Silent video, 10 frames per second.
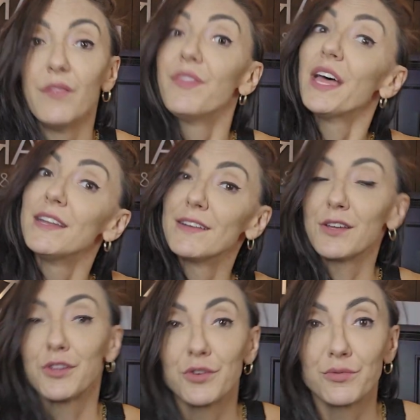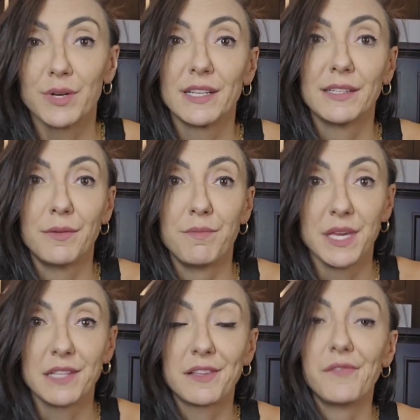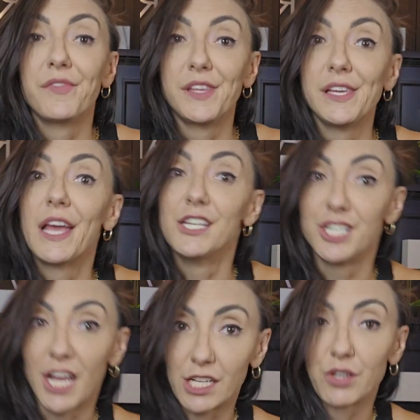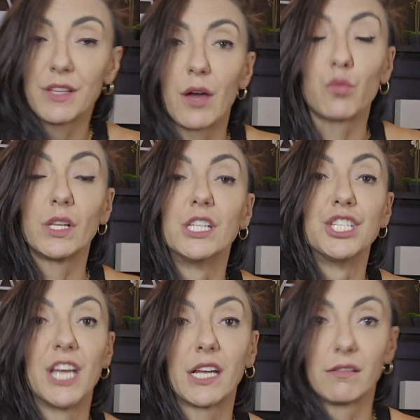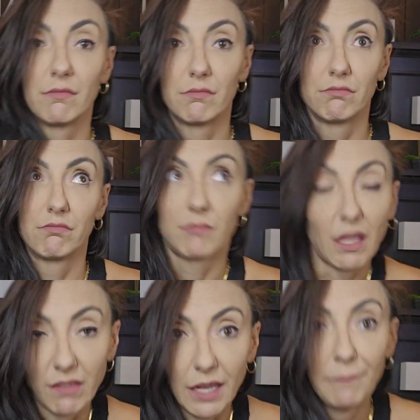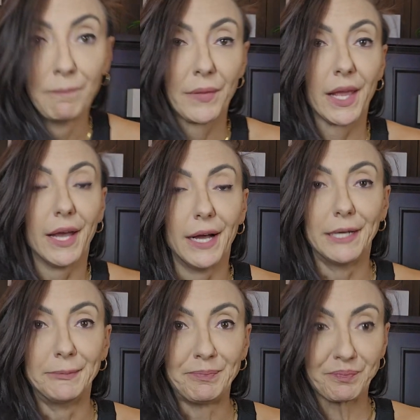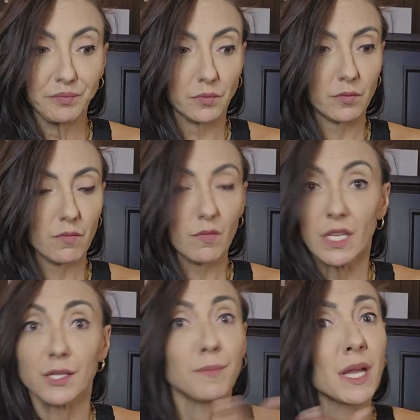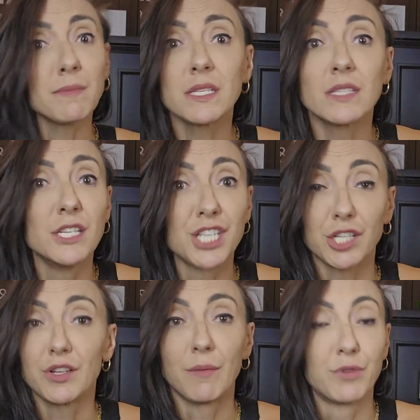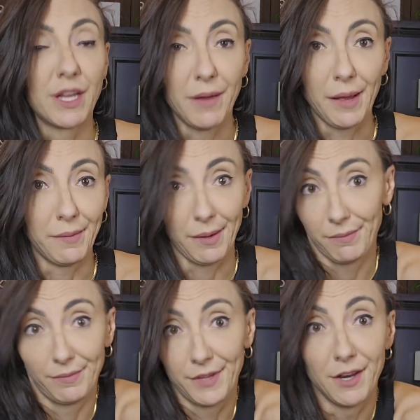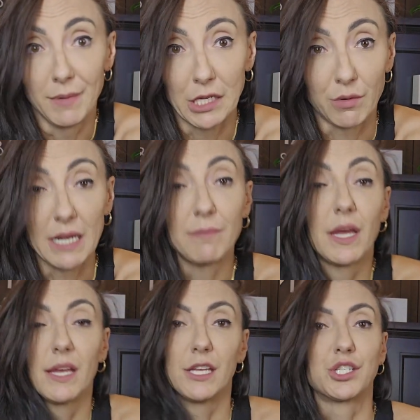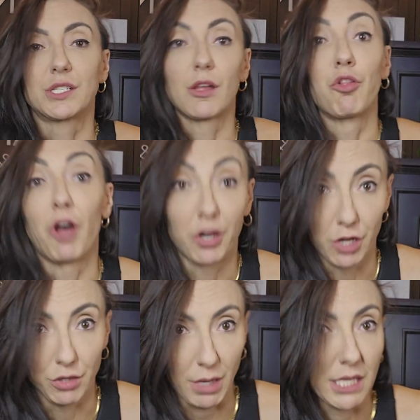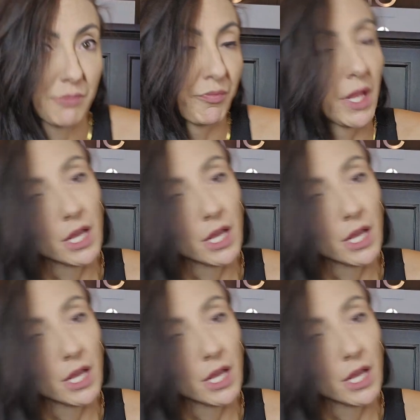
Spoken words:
Then you will meet the injector that will inject that day. Sometimes it's the injector that put the numbing cream, it's just not always.